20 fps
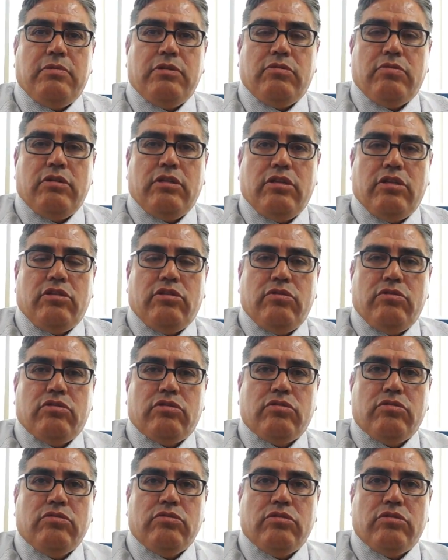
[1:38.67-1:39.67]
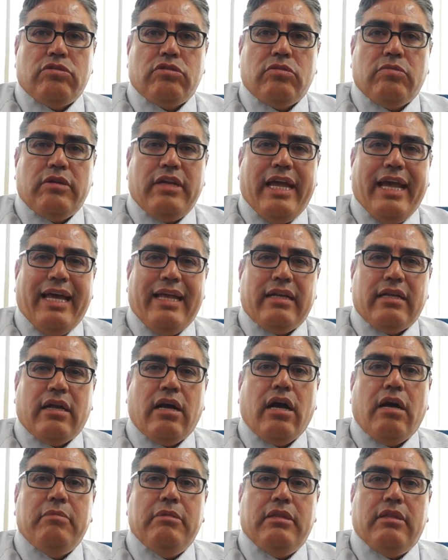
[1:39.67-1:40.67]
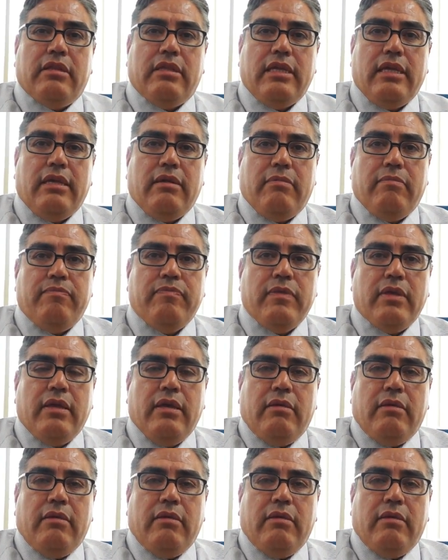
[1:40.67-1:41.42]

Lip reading: between the two schools, so we had a common theme